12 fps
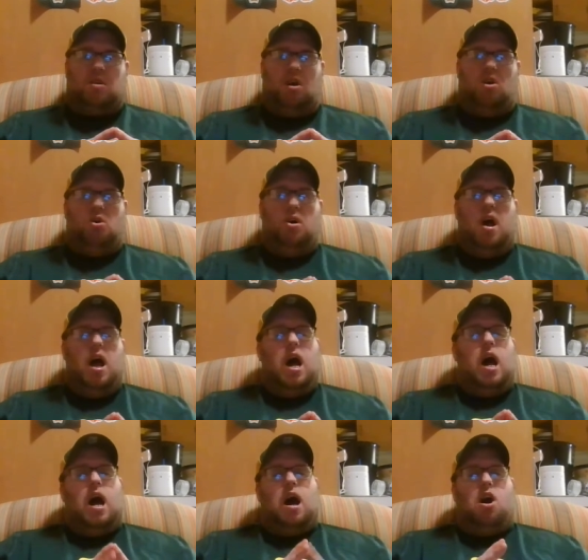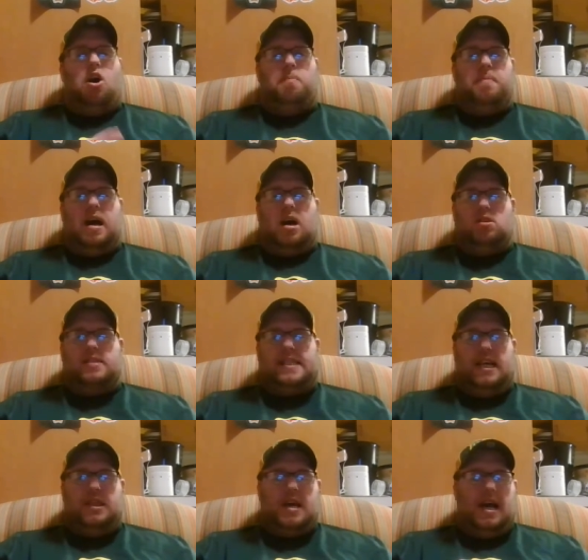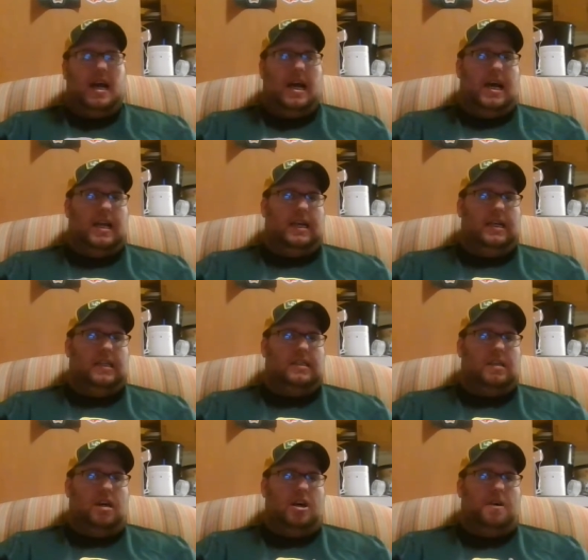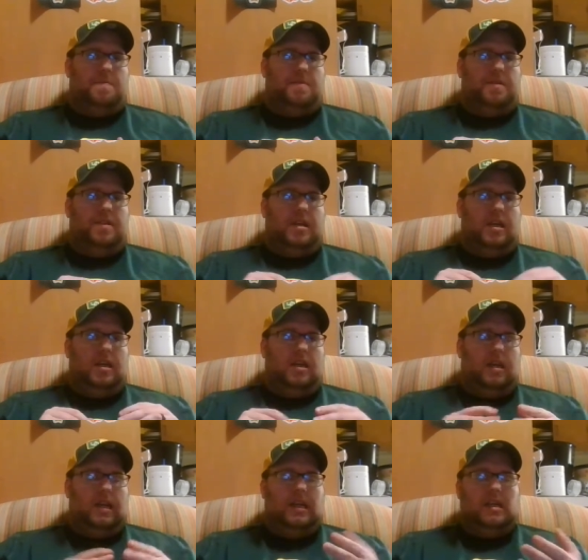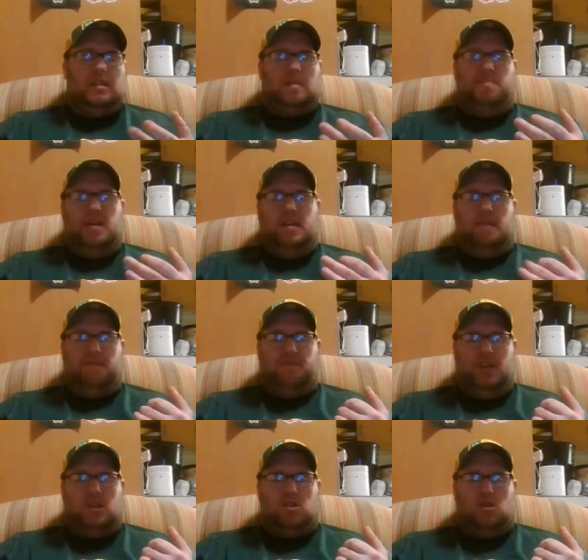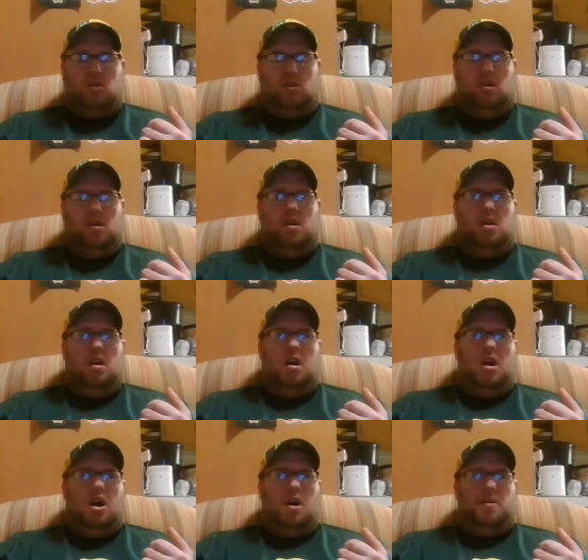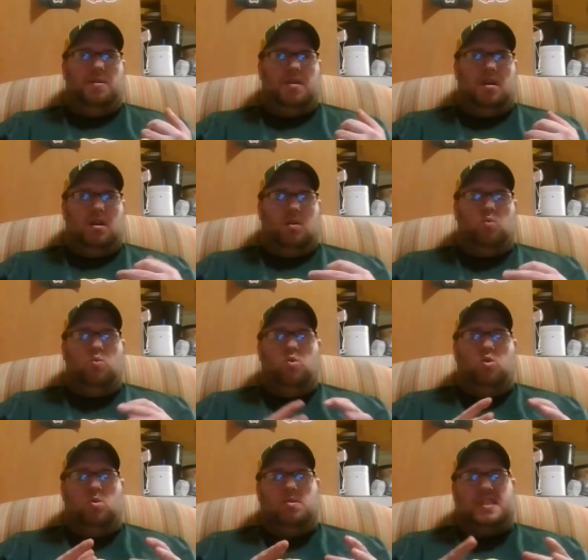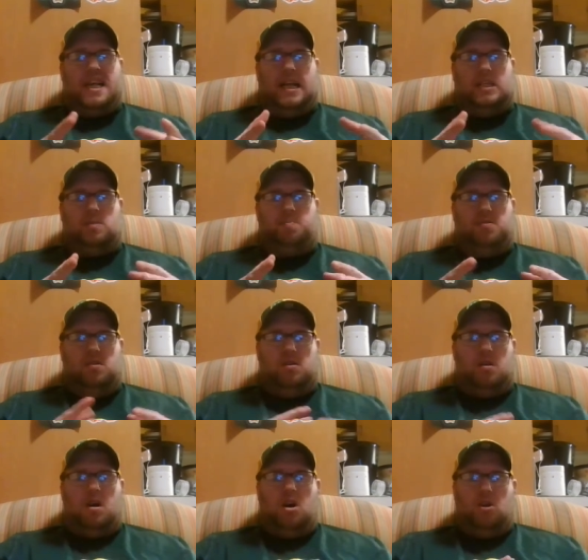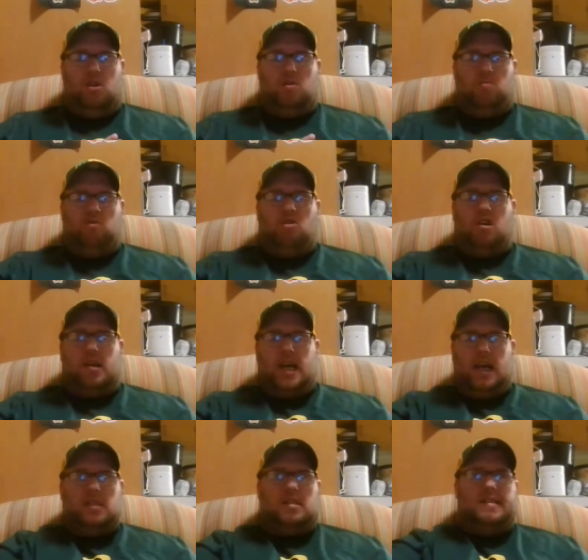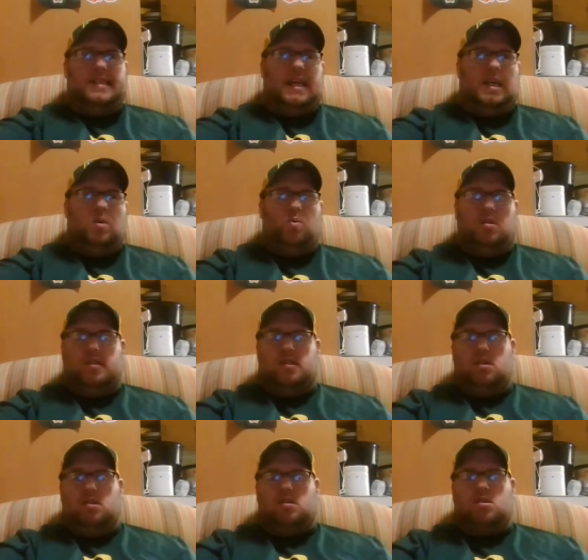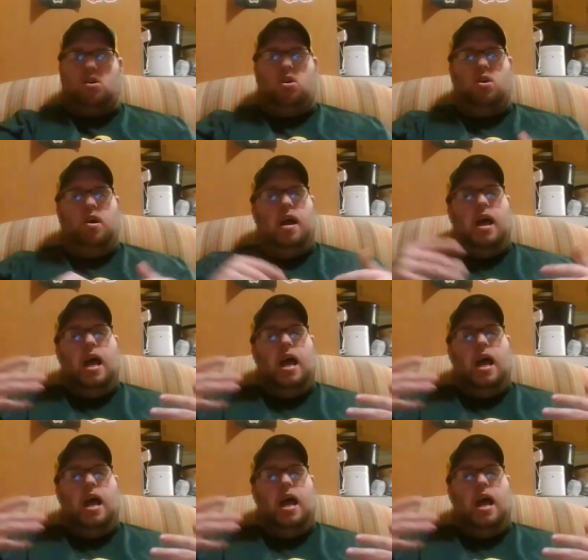call. Um, I'll say that at least um, the ESPN official uh, the rules expert on the broadcast said it was a good call.